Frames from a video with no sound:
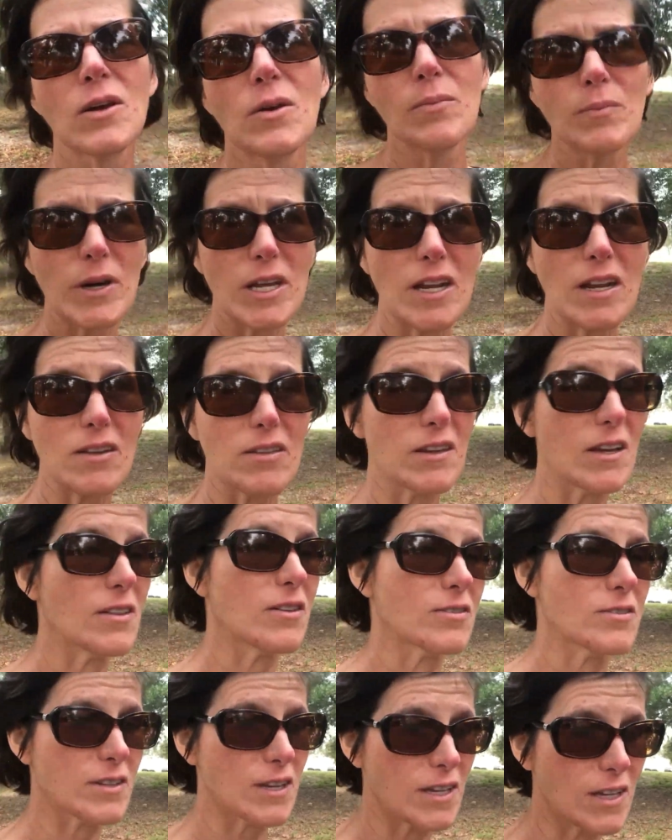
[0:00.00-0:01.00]
But nothing
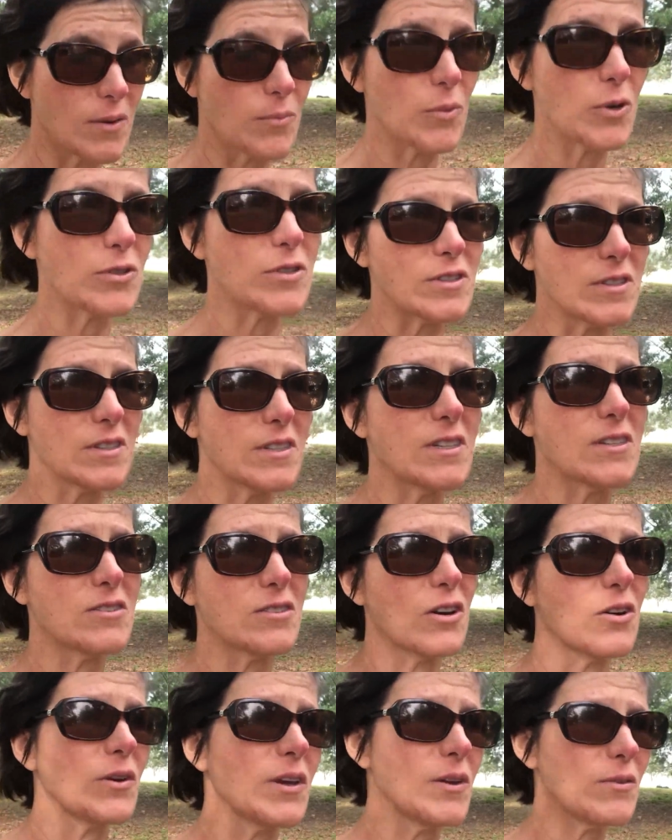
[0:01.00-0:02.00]
looks like an emergency.
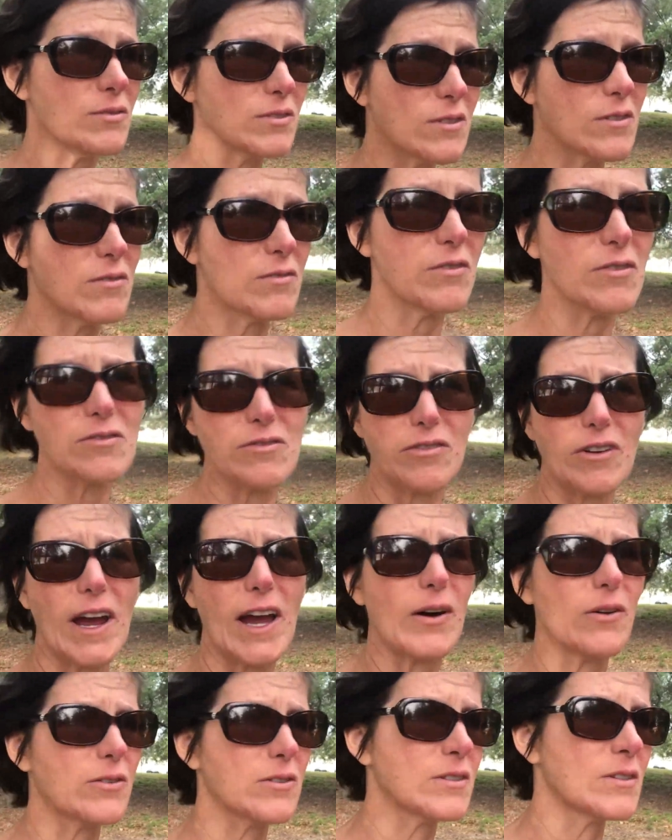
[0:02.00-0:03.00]
So he was on the phone for
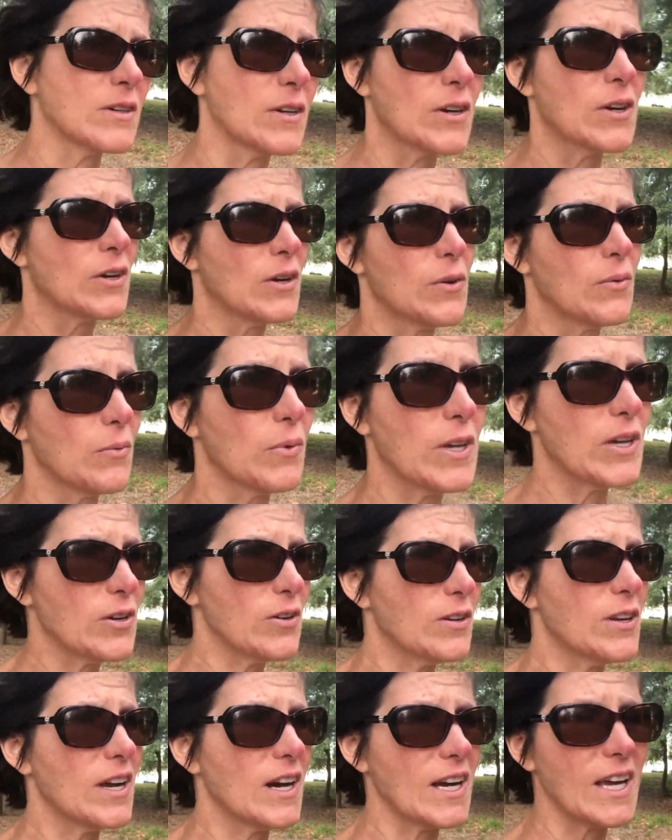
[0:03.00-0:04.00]
hours. We
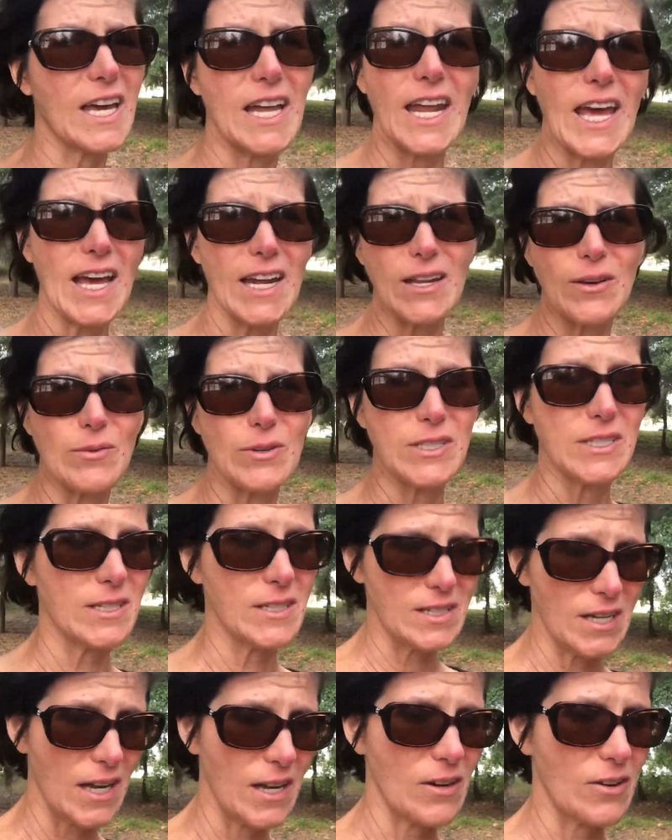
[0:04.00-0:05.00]
could not get anyone to
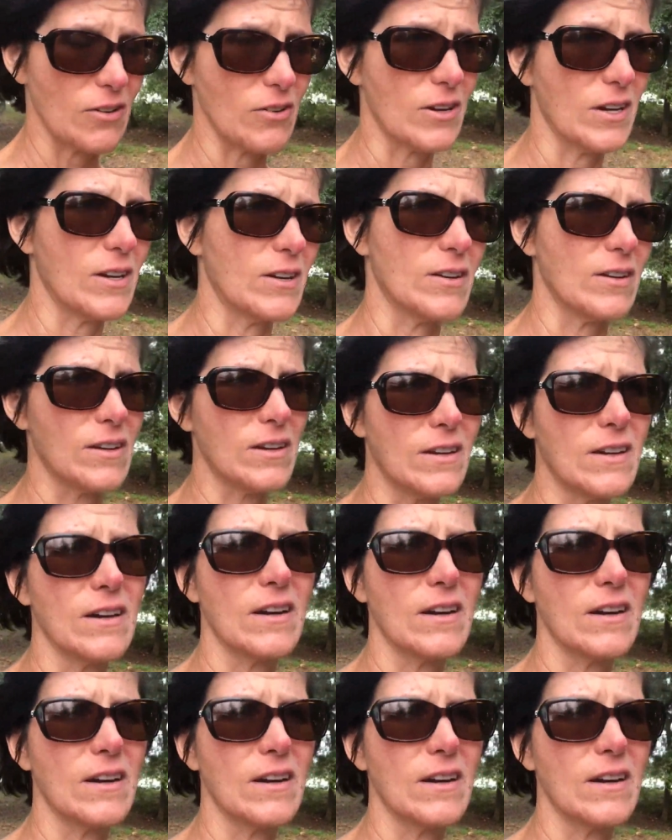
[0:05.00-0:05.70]
take her in.